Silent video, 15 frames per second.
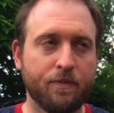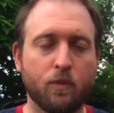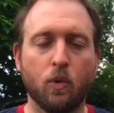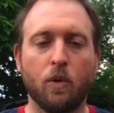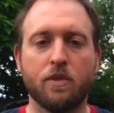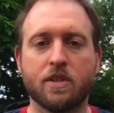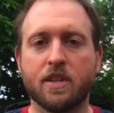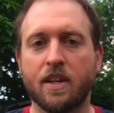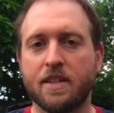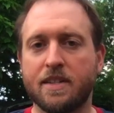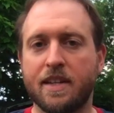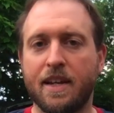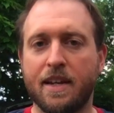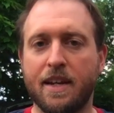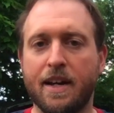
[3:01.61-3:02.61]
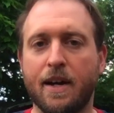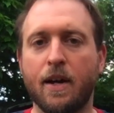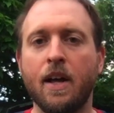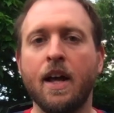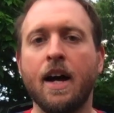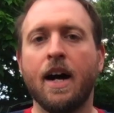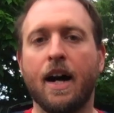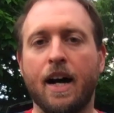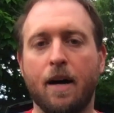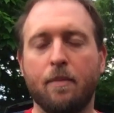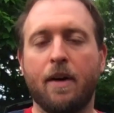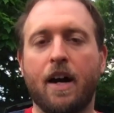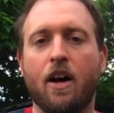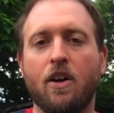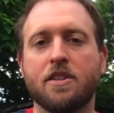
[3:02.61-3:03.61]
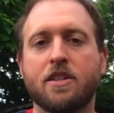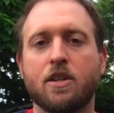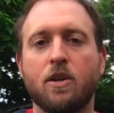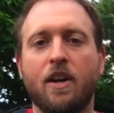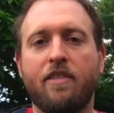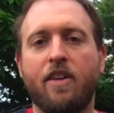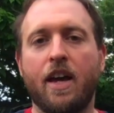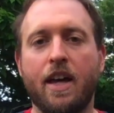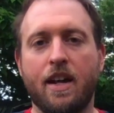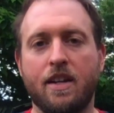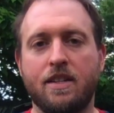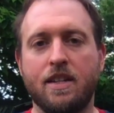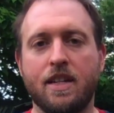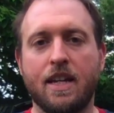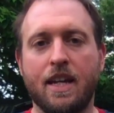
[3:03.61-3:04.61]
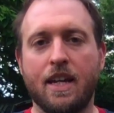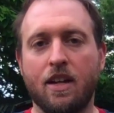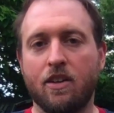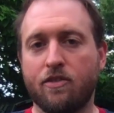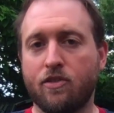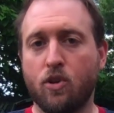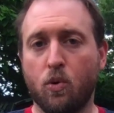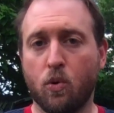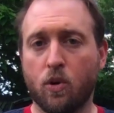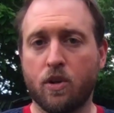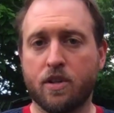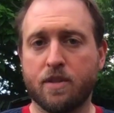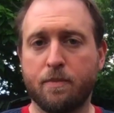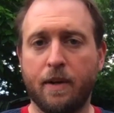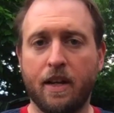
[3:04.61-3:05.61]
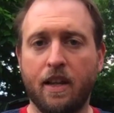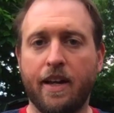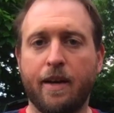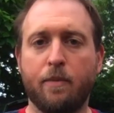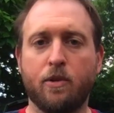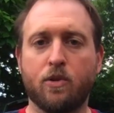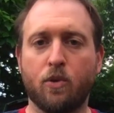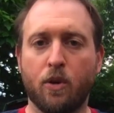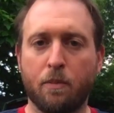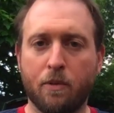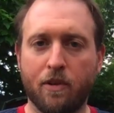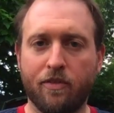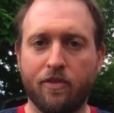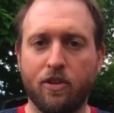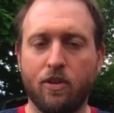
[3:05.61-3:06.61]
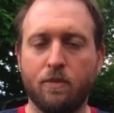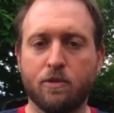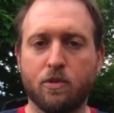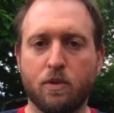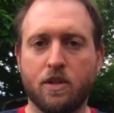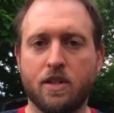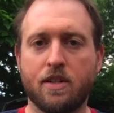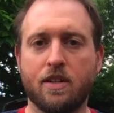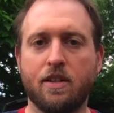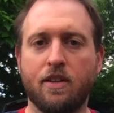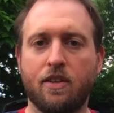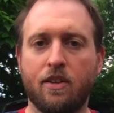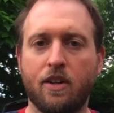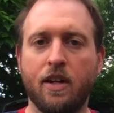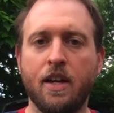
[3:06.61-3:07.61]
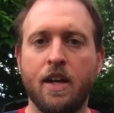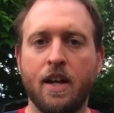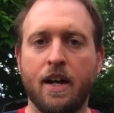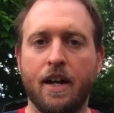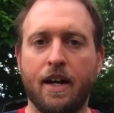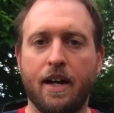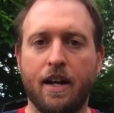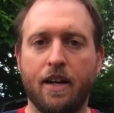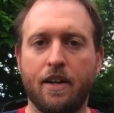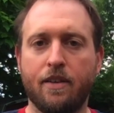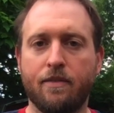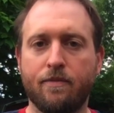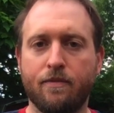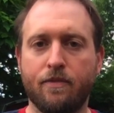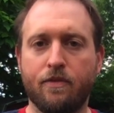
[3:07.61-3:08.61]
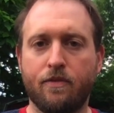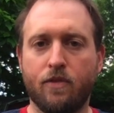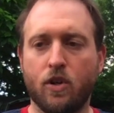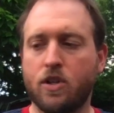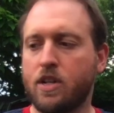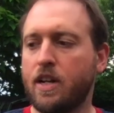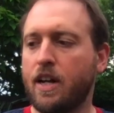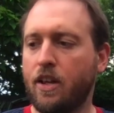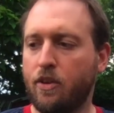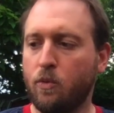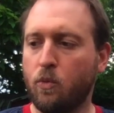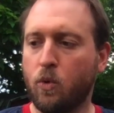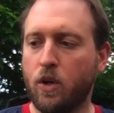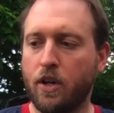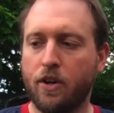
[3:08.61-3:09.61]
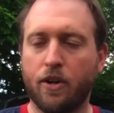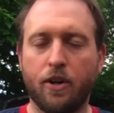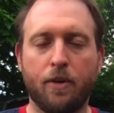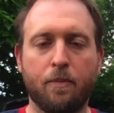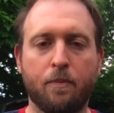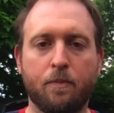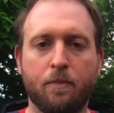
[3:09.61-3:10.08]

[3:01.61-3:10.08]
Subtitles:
Won't discuss that now. I also have had a decant of Gorse by Laboratory Perfumes, which is another Virgin Island water